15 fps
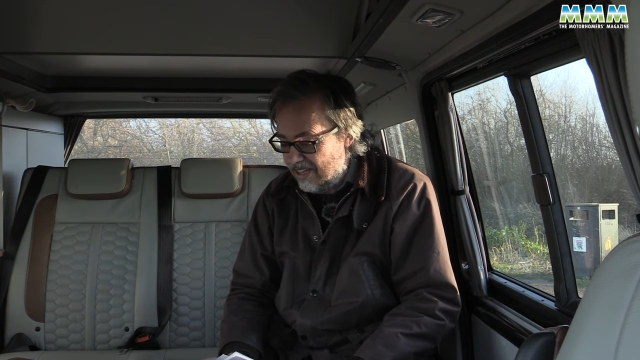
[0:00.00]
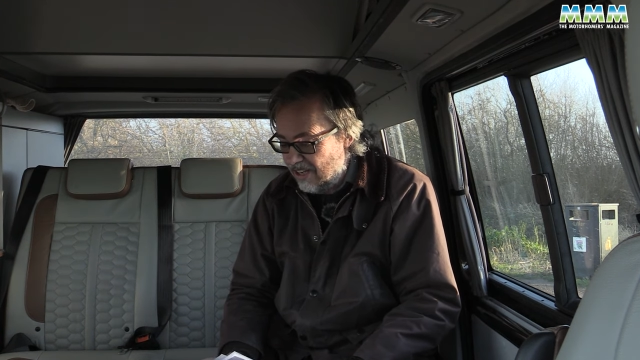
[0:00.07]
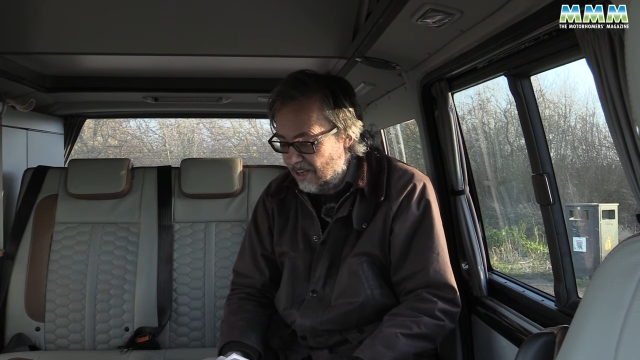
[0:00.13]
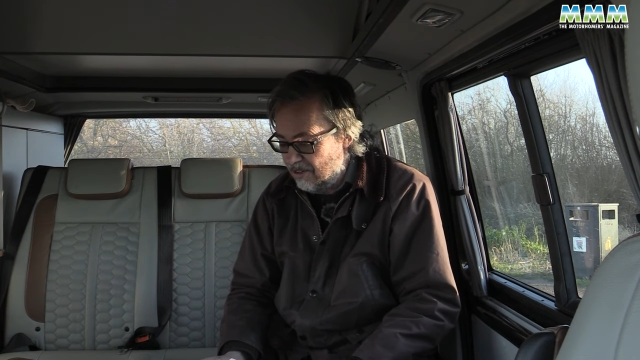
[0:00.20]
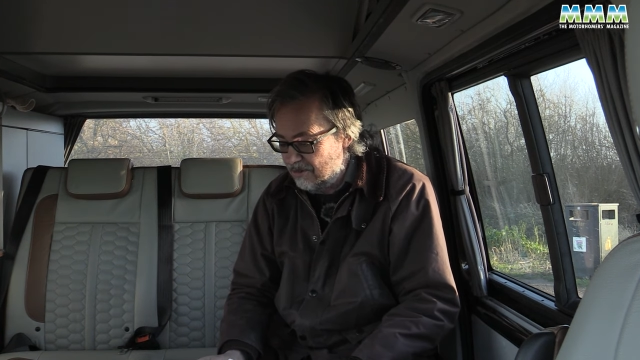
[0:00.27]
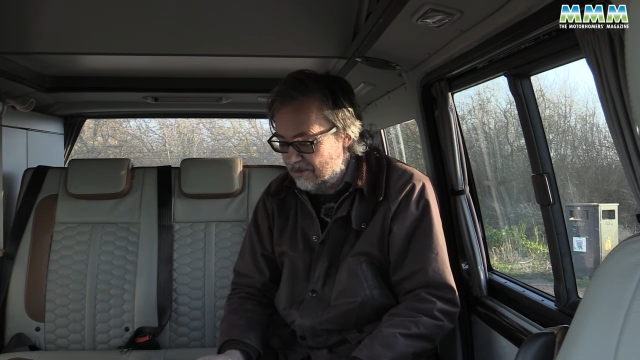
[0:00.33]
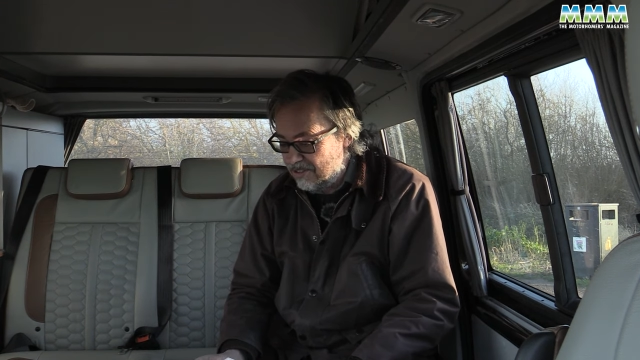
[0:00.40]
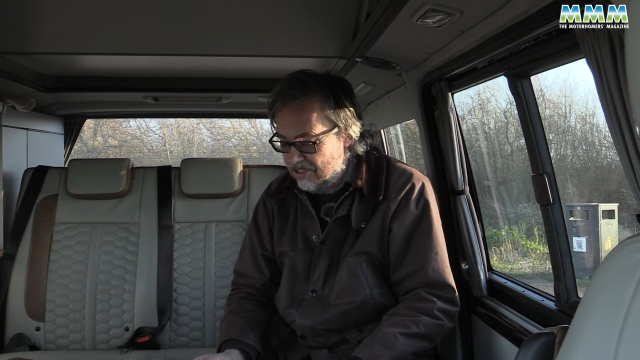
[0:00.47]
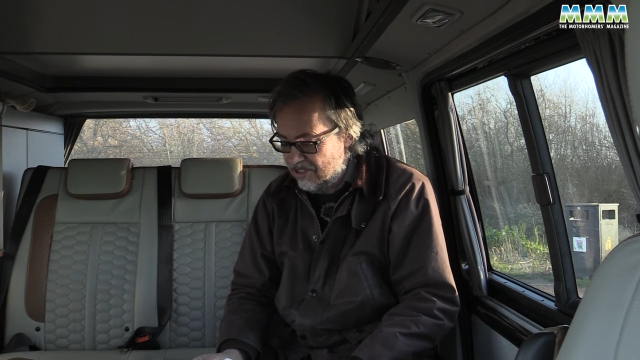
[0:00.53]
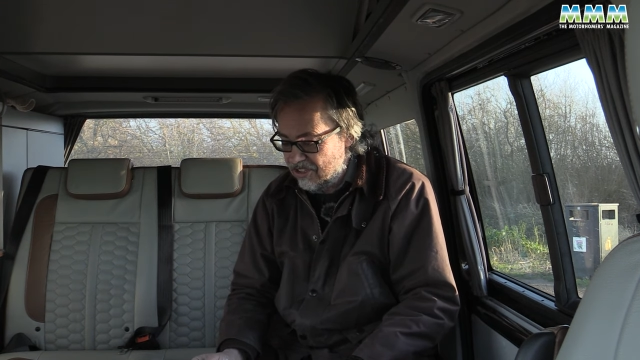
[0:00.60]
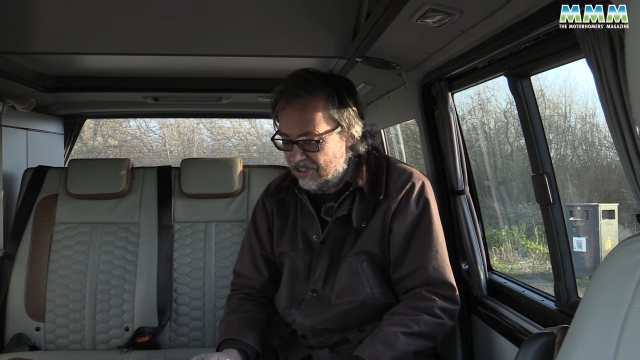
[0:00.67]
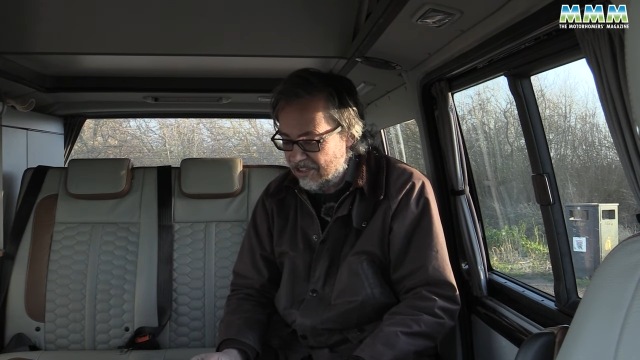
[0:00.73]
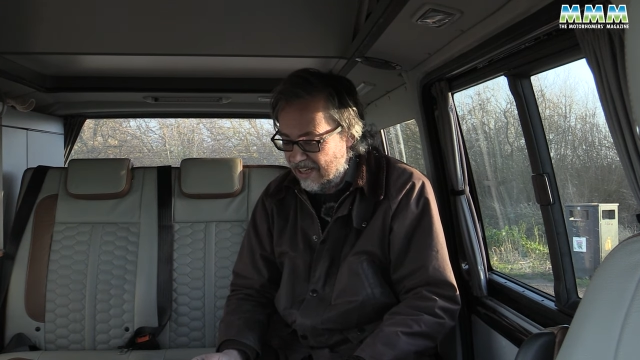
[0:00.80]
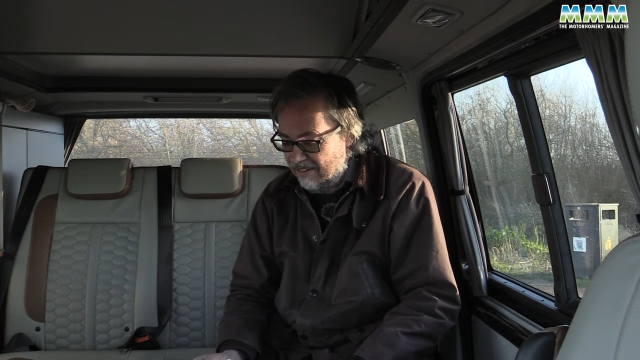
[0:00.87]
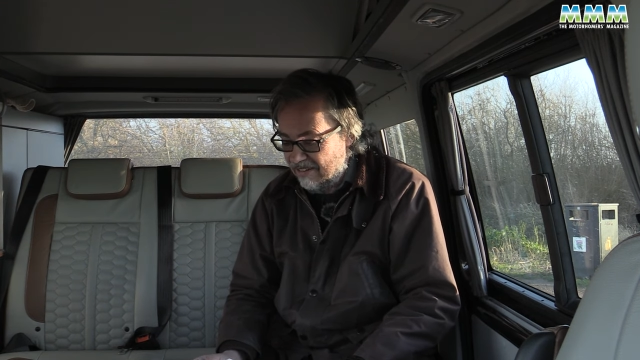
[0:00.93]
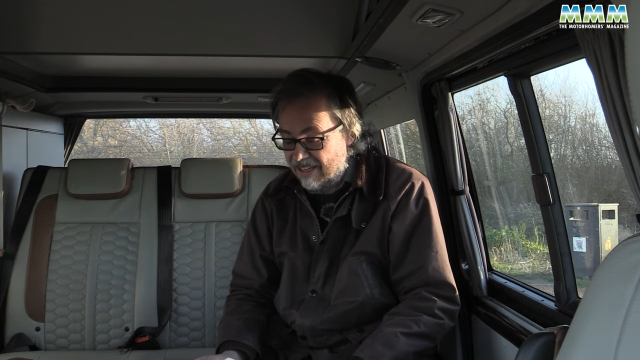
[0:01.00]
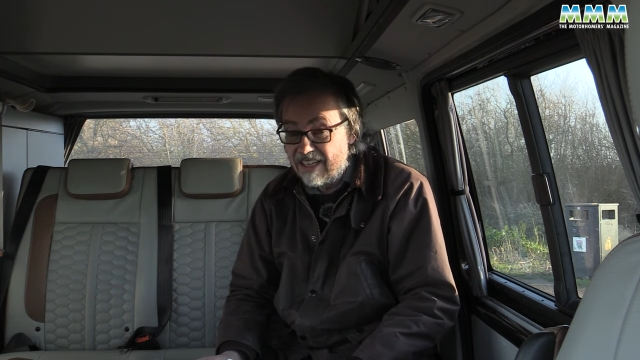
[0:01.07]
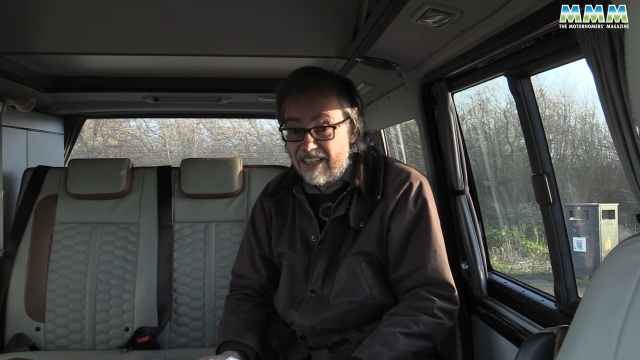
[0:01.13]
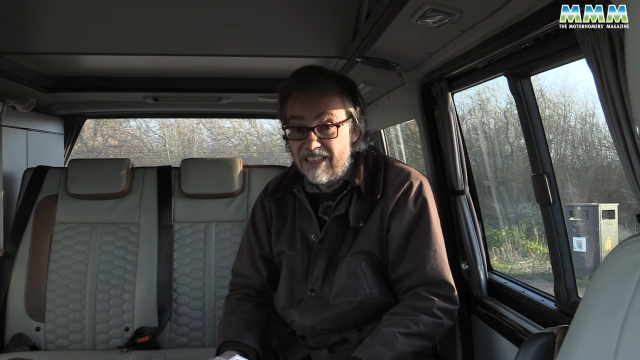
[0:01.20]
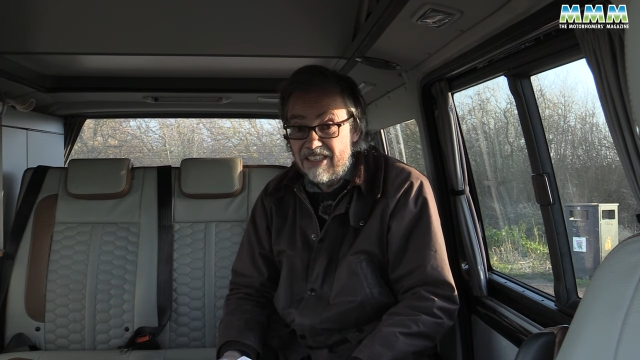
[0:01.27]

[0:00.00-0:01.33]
cold and snowy,